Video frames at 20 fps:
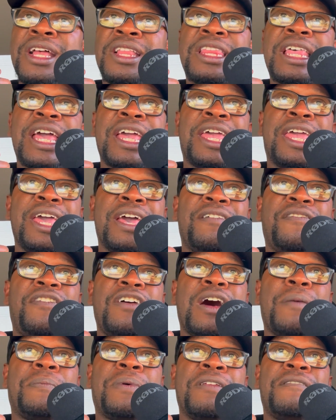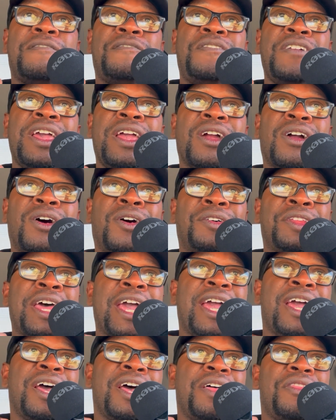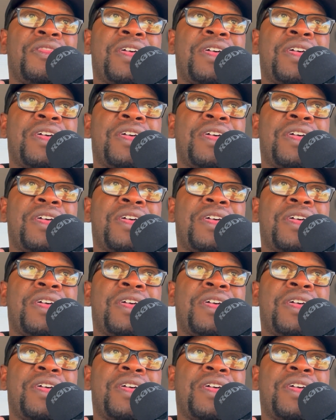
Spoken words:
They give up in fear, or they